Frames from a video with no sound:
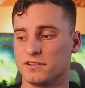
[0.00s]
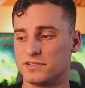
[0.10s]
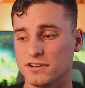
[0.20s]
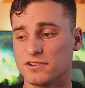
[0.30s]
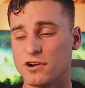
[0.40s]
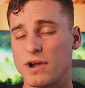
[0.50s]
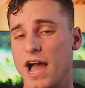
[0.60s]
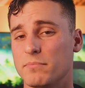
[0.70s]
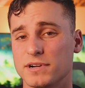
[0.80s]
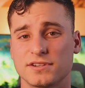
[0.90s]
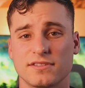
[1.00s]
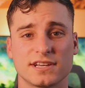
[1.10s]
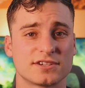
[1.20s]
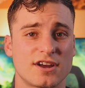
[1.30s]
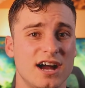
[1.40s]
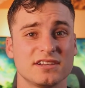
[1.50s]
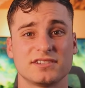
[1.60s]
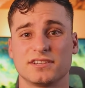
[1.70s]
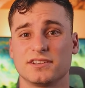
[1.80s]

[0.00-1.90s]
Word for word: didn't know how much things costed.